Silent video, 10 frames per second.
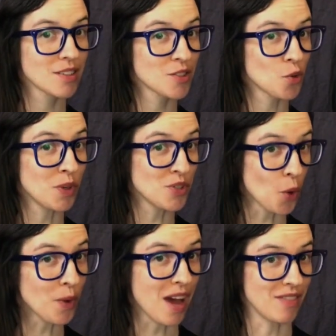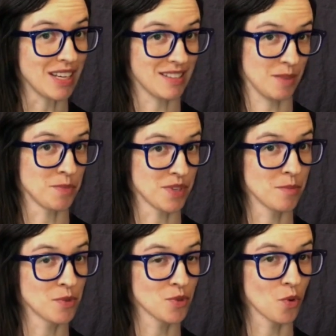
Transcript: So we don't have any symptoms,